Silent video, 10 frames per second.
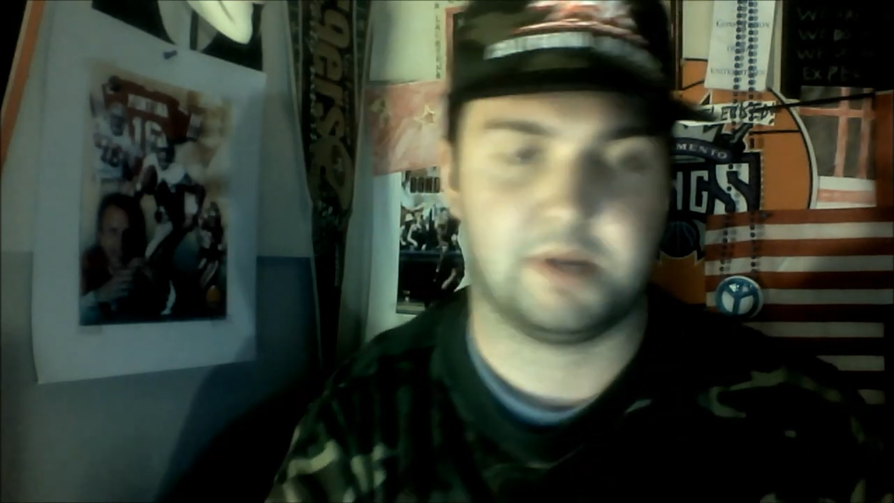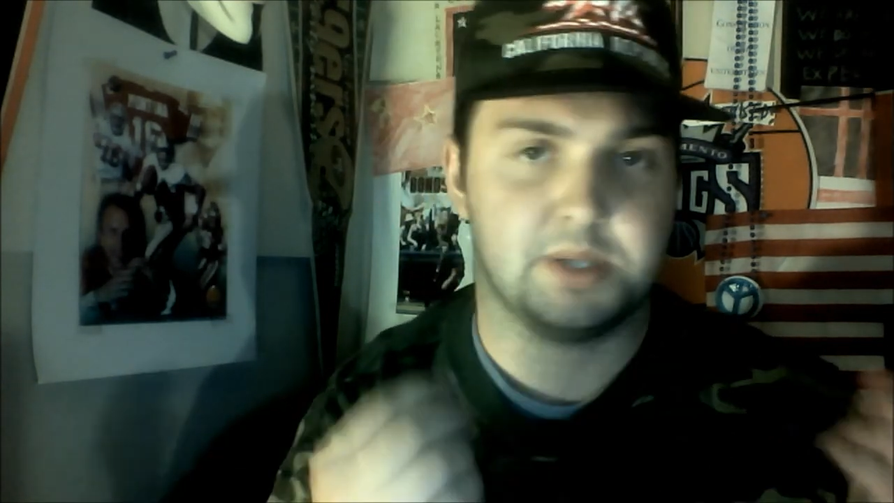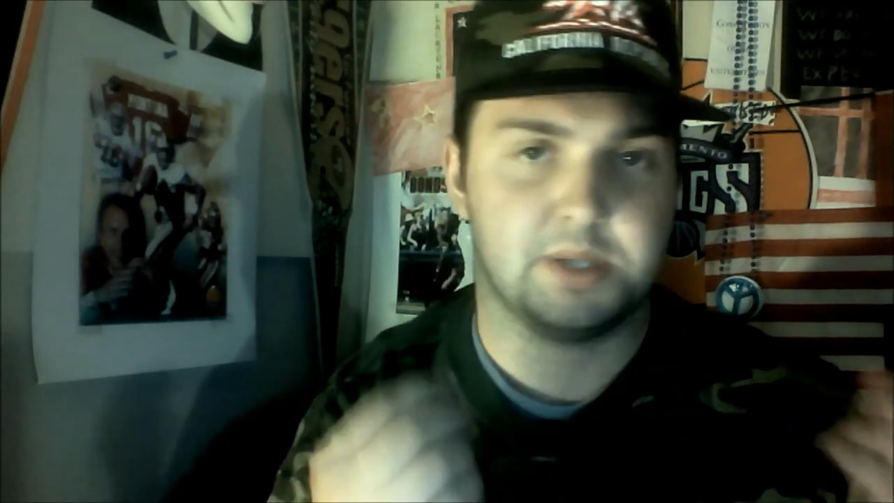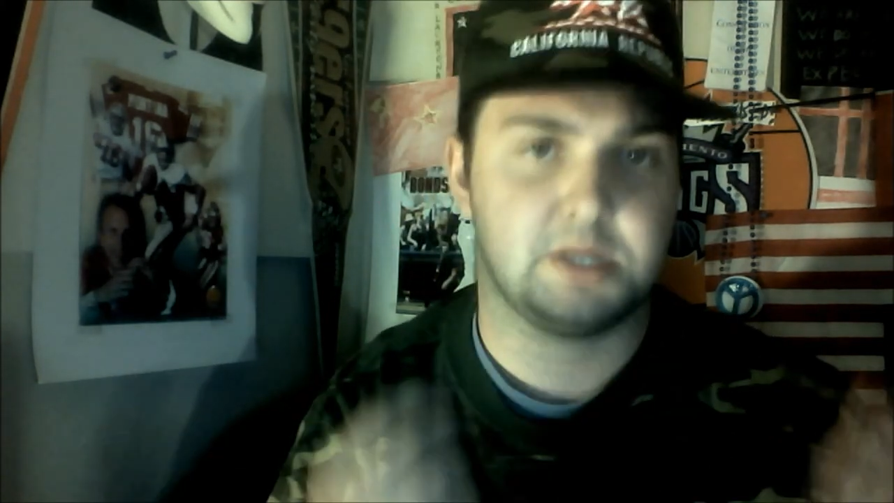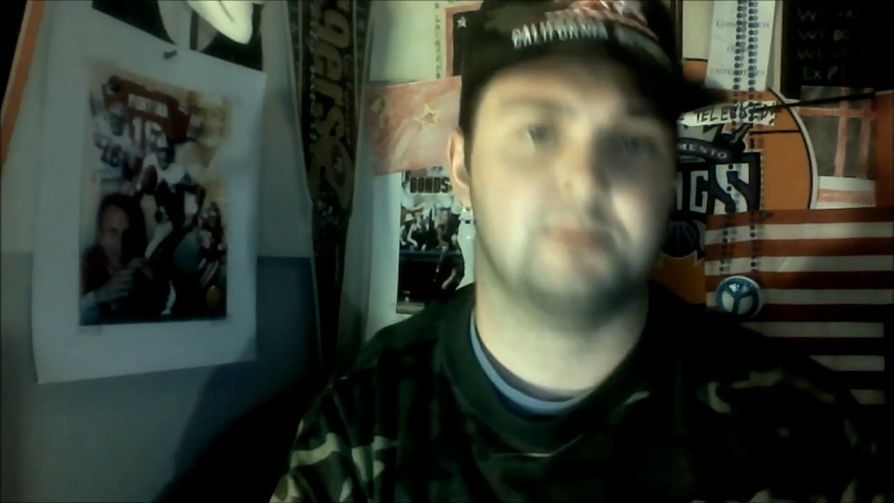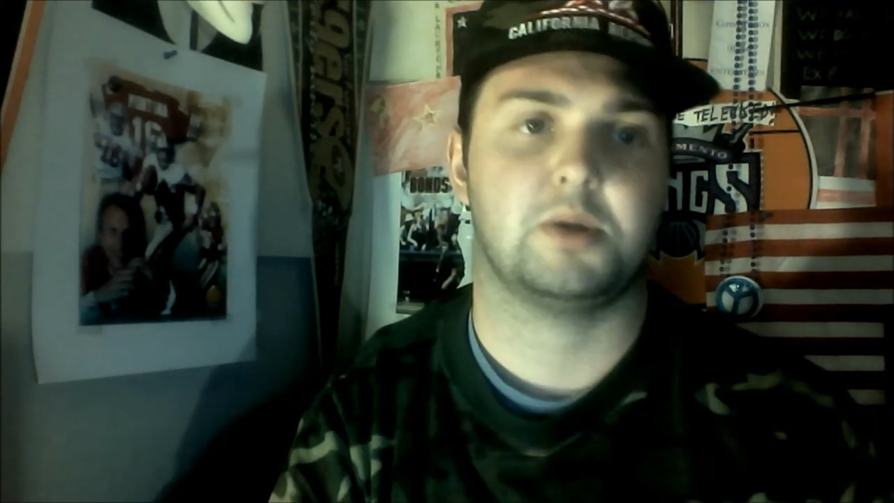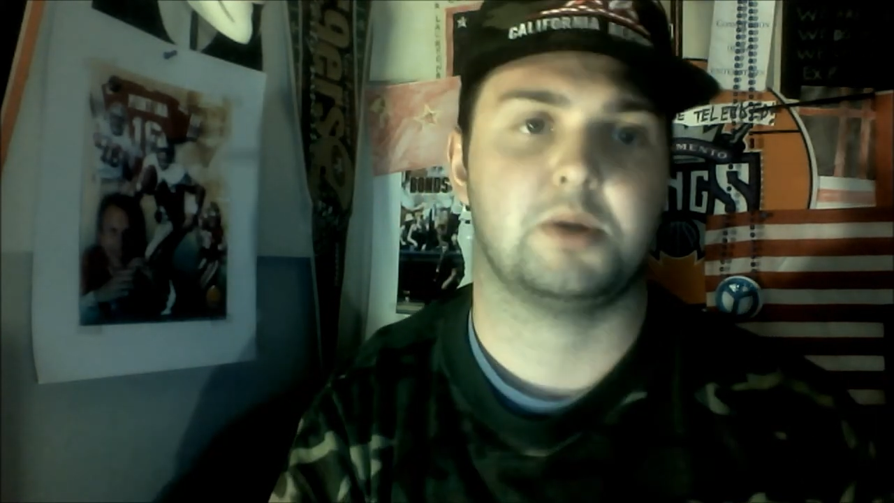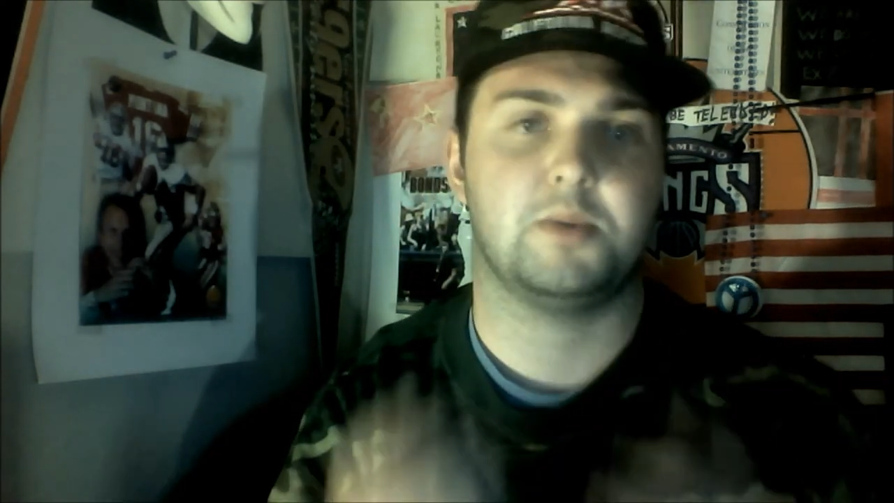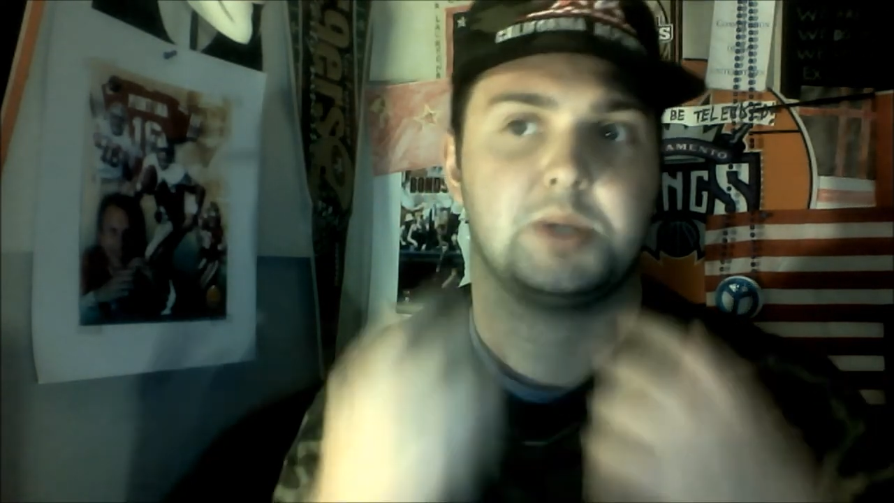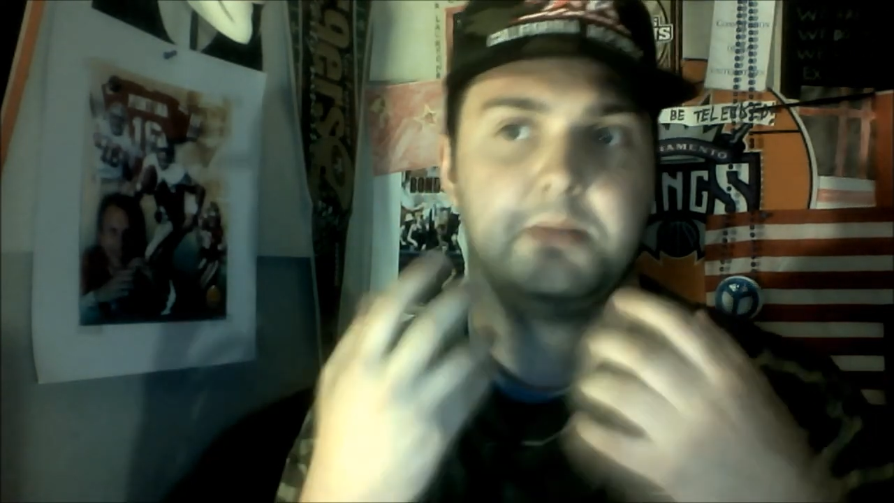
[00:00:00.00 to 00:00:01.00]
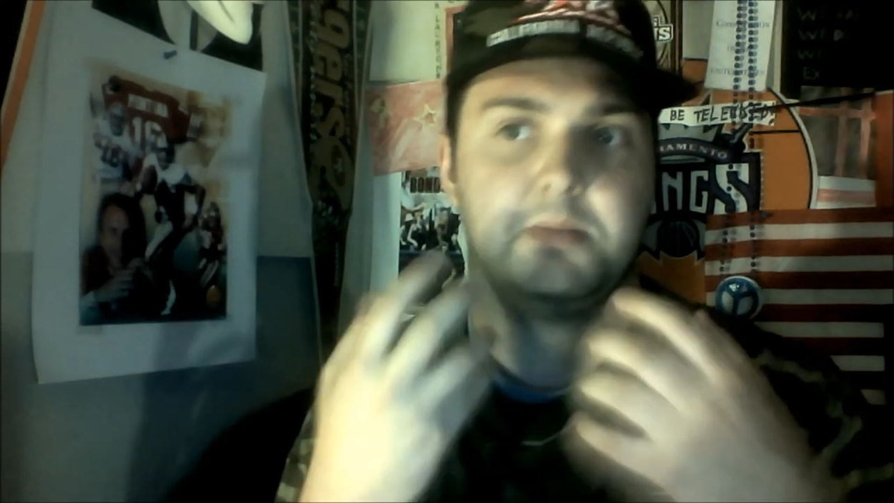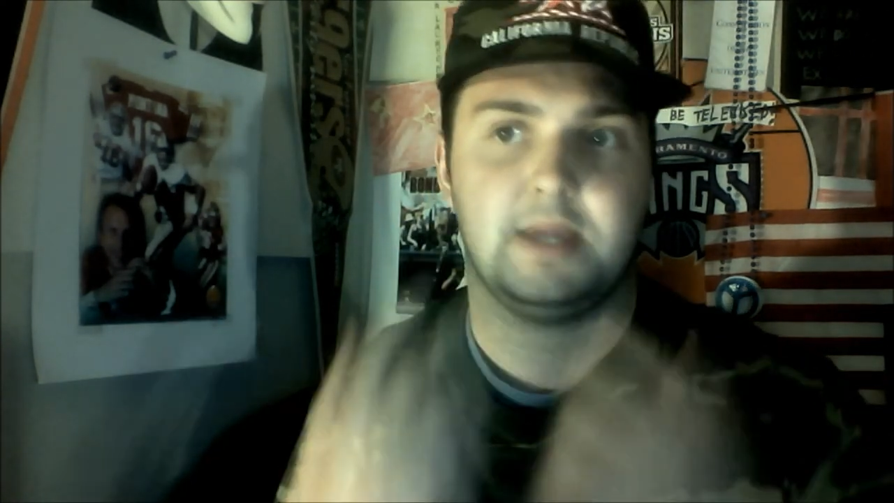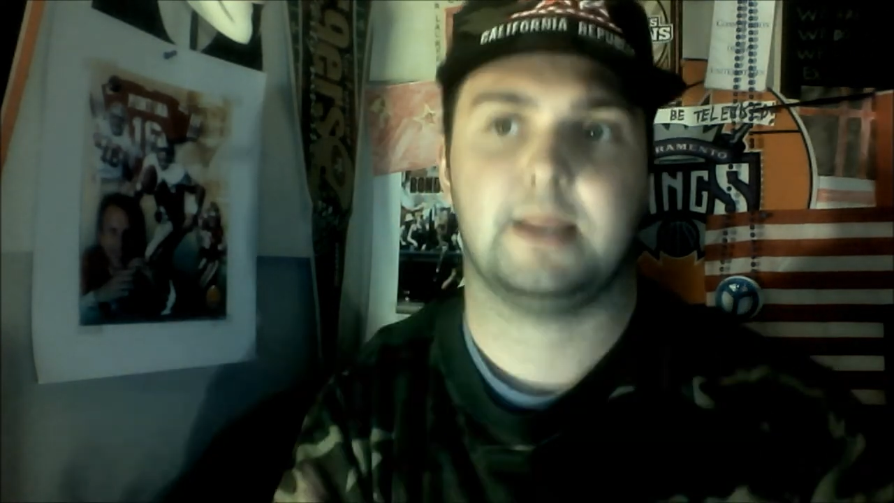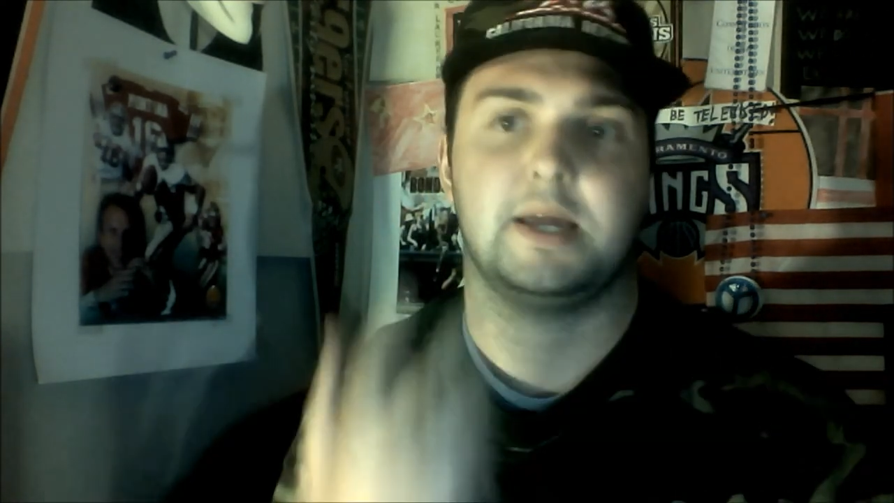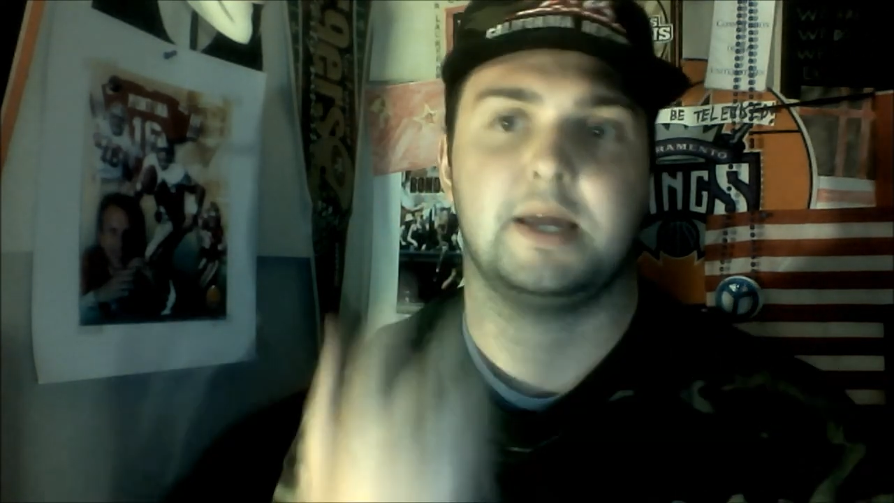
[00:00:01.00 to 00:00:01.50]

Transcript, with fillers: but it seems almost to me